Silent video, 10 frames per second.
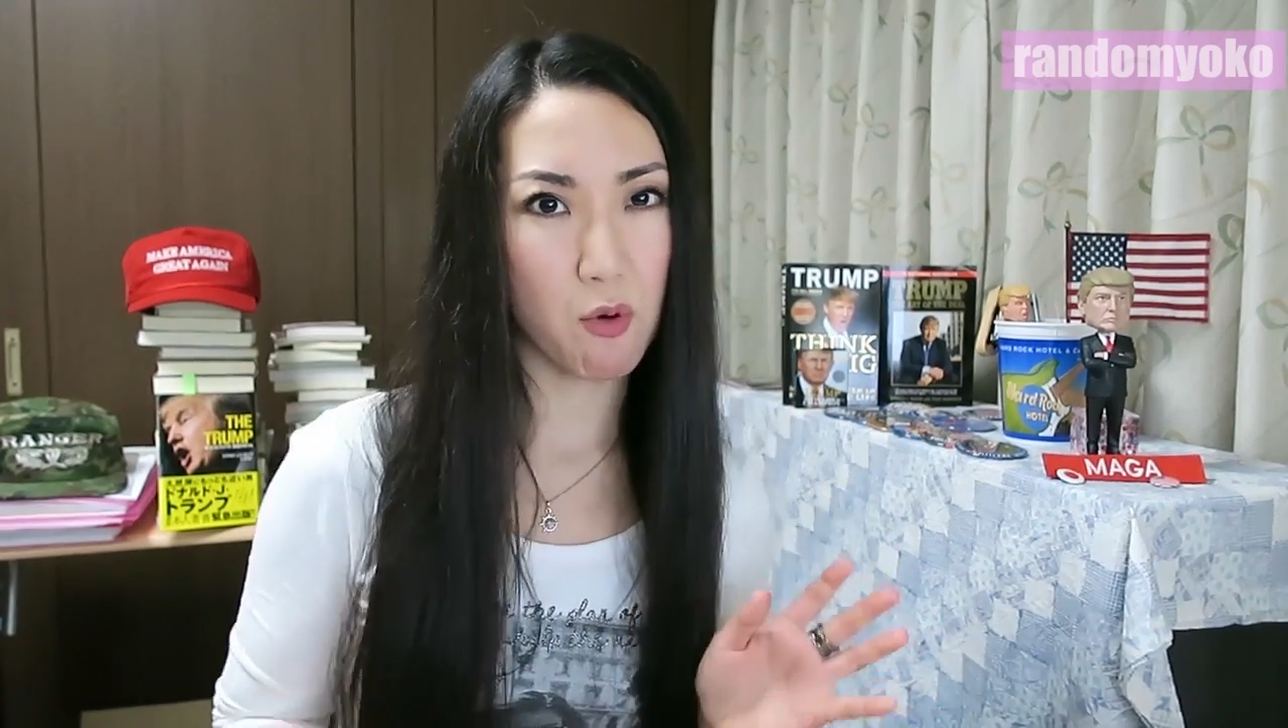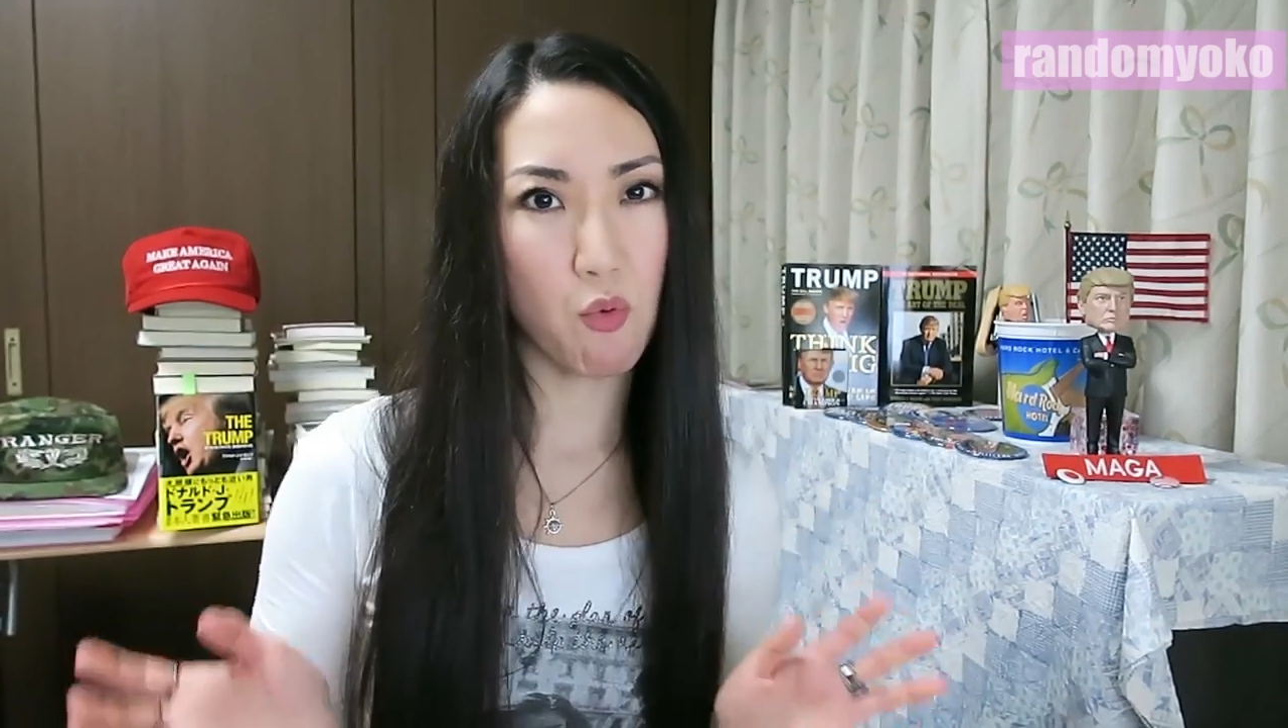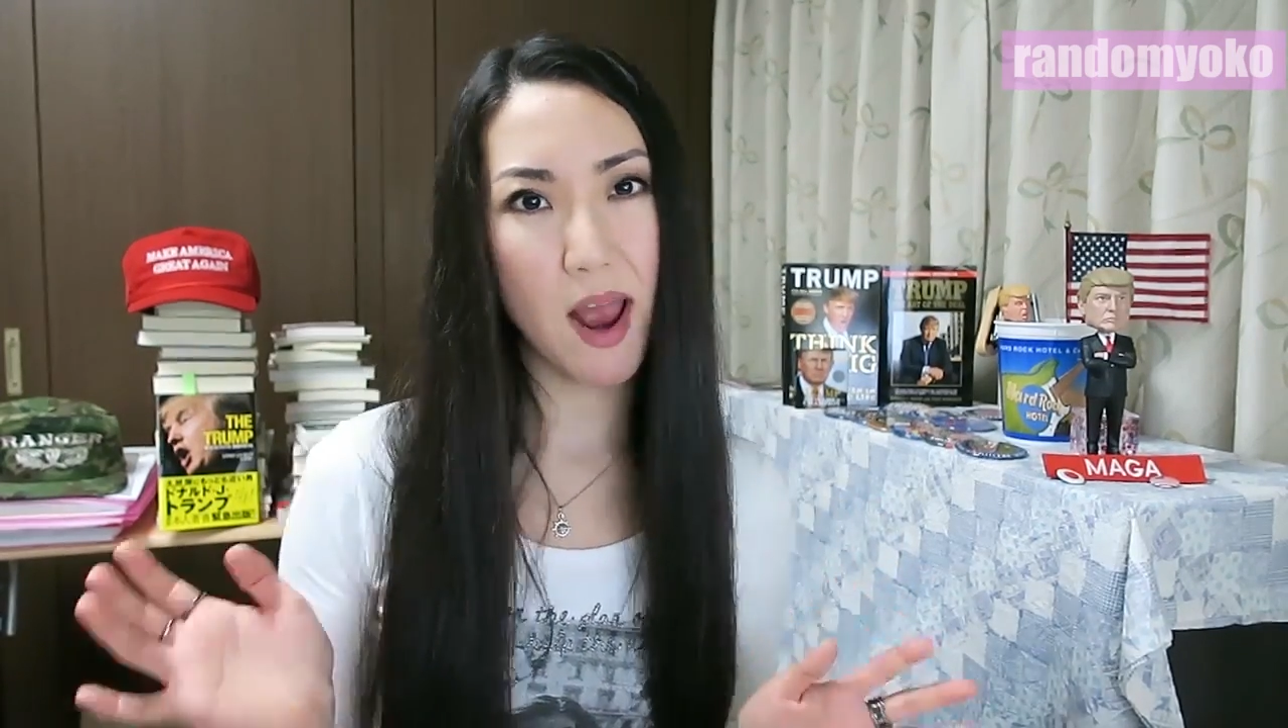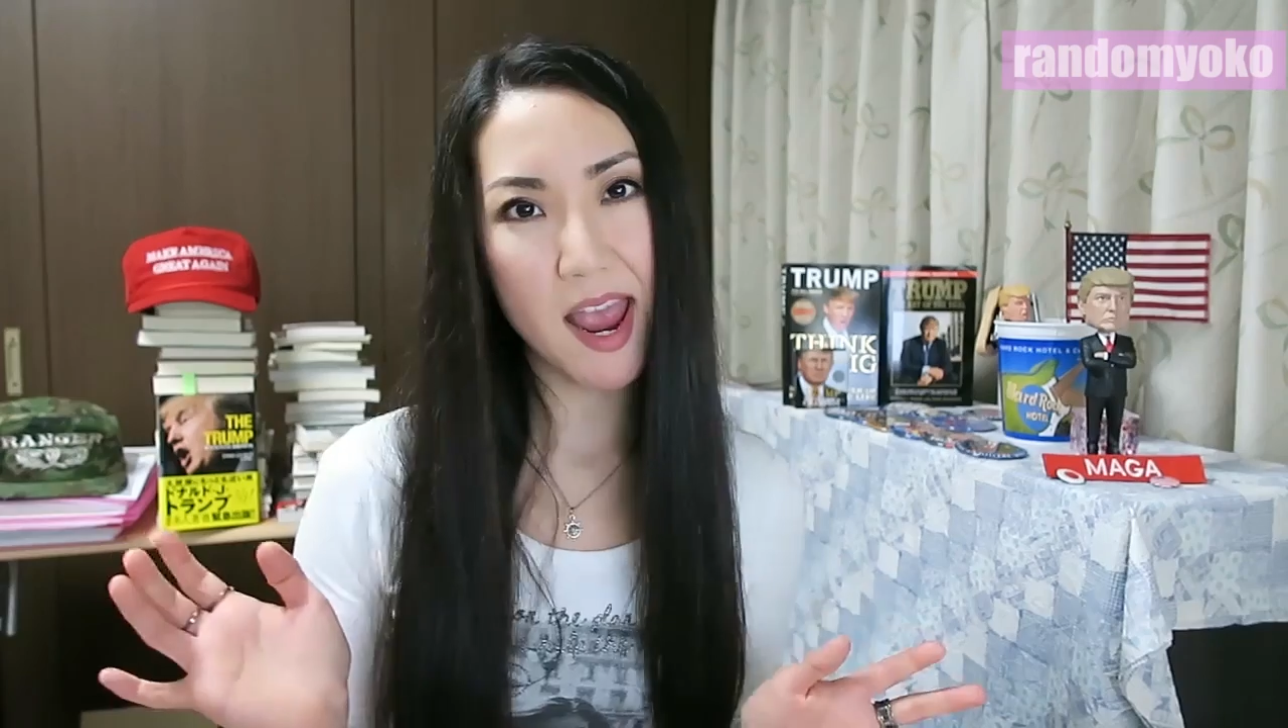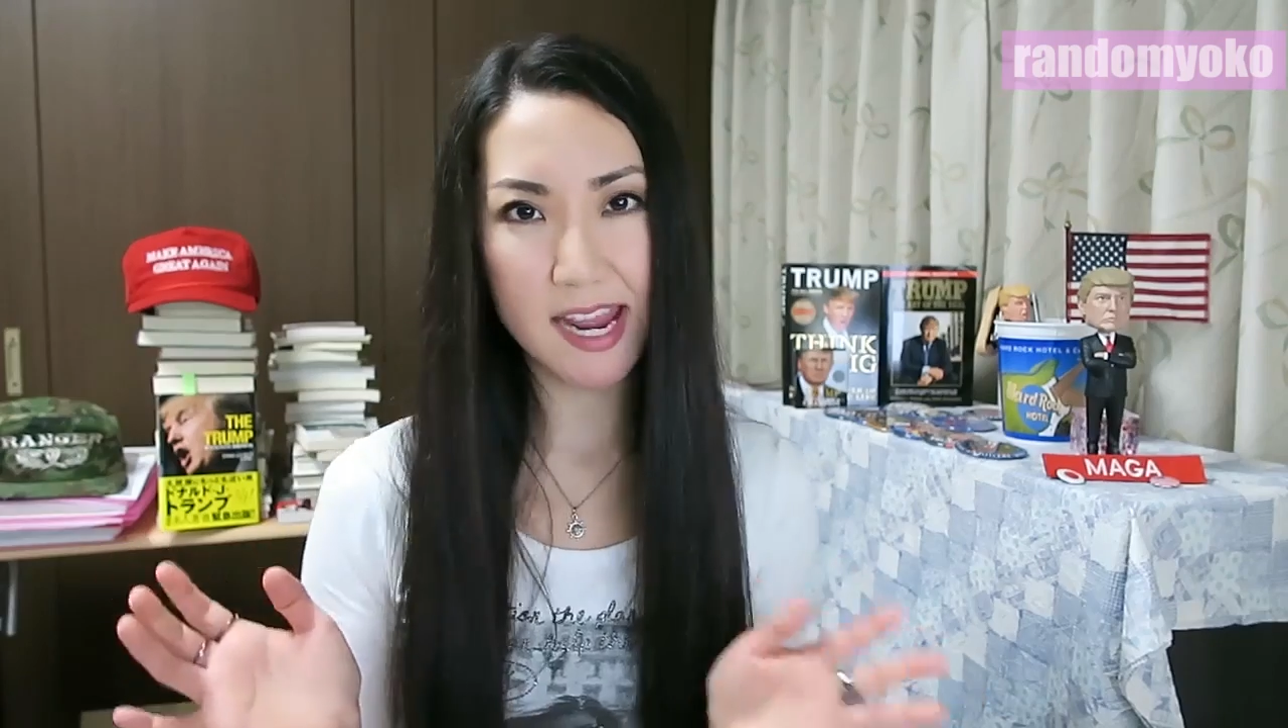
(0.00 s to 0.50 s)

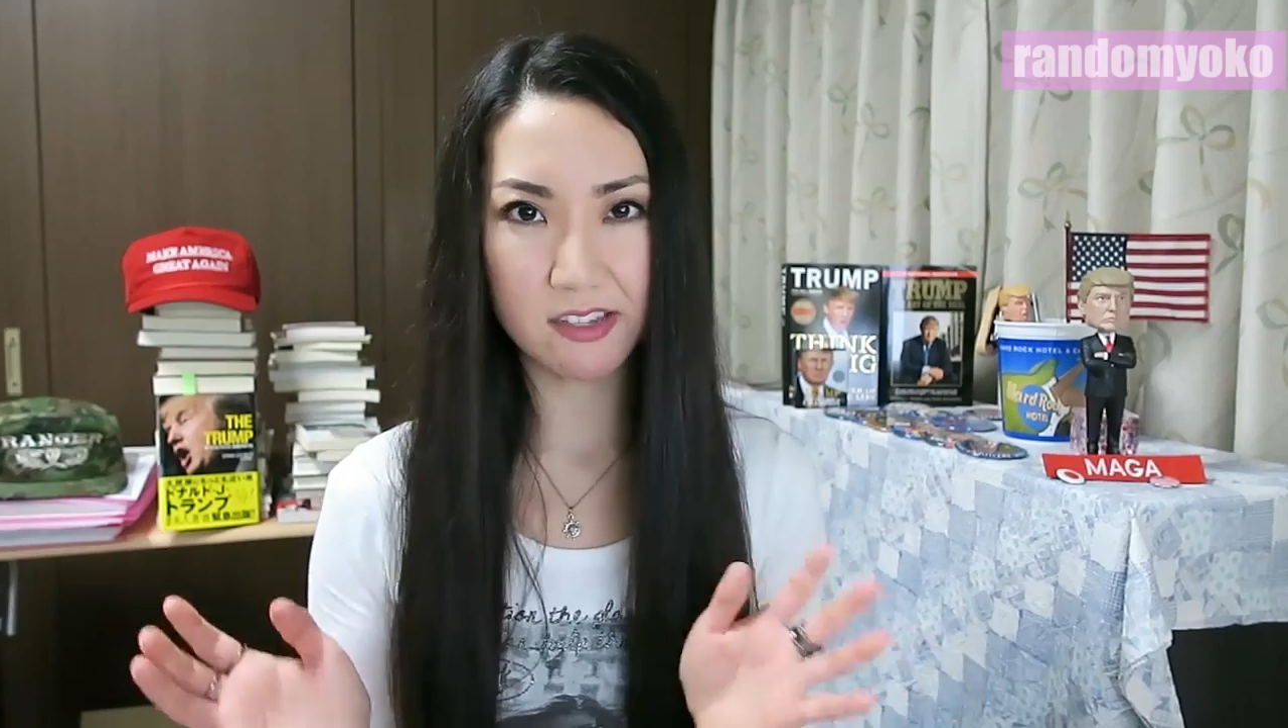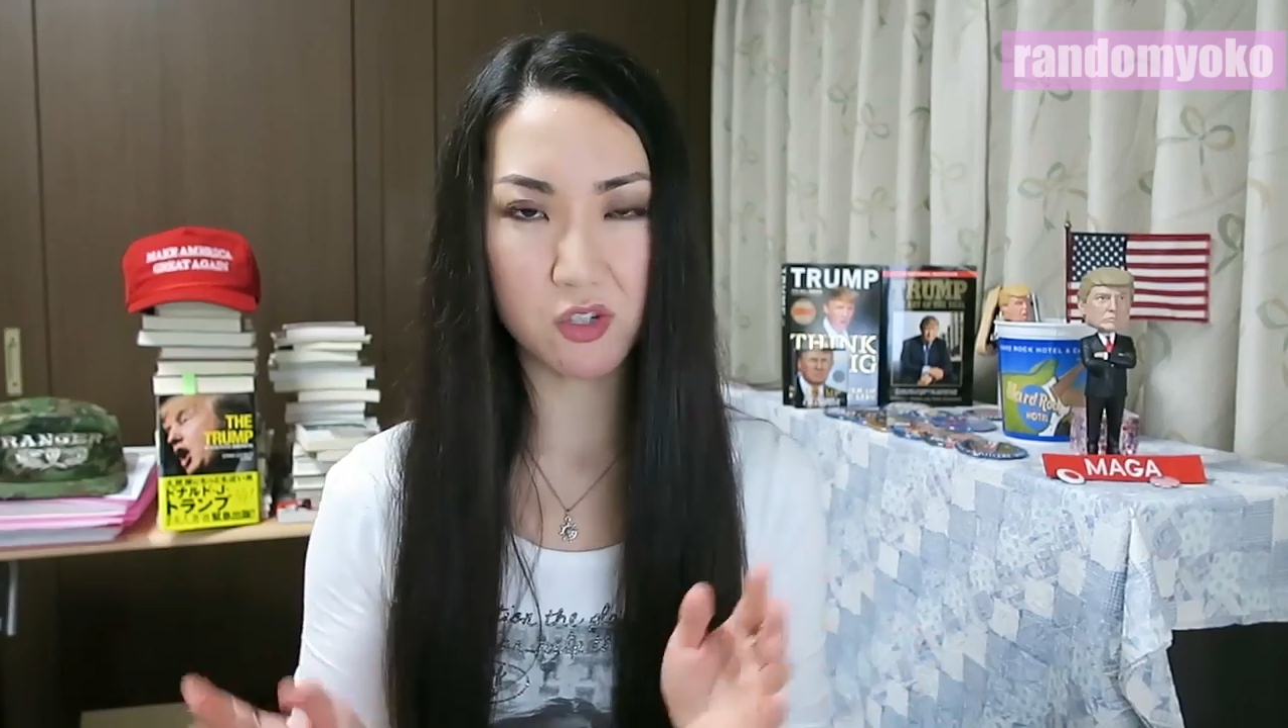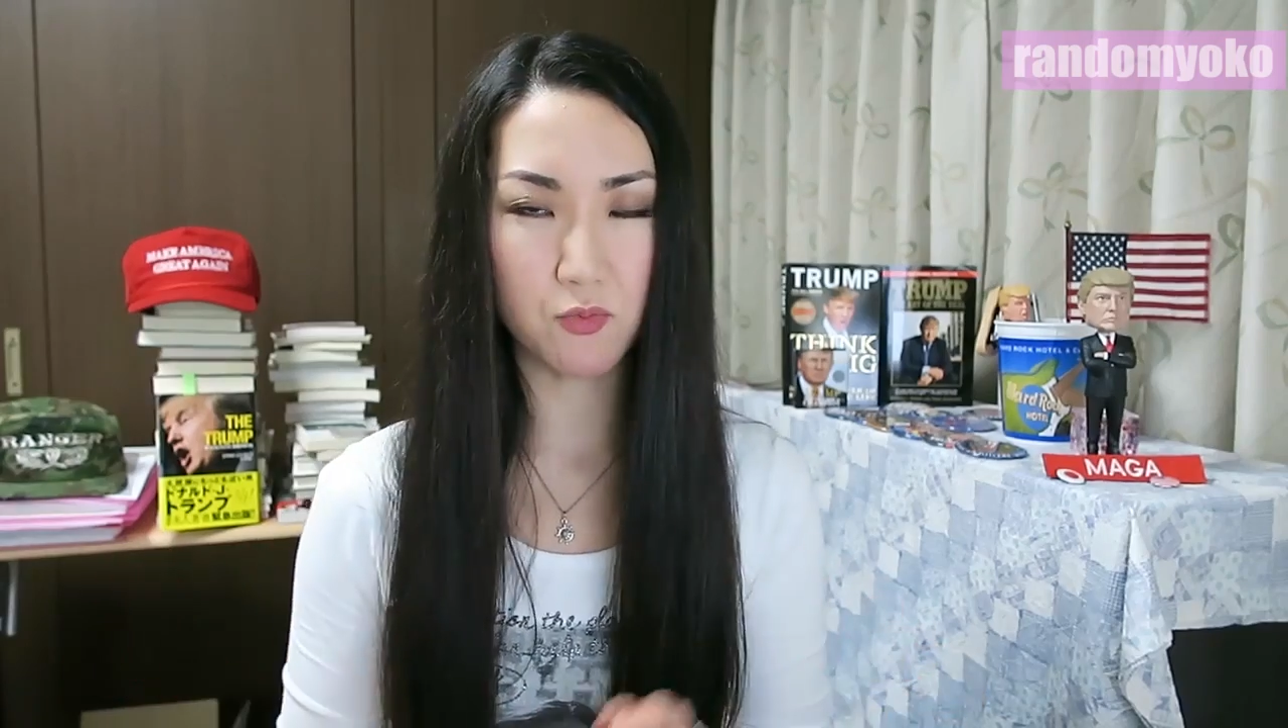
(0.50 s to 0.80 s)
right,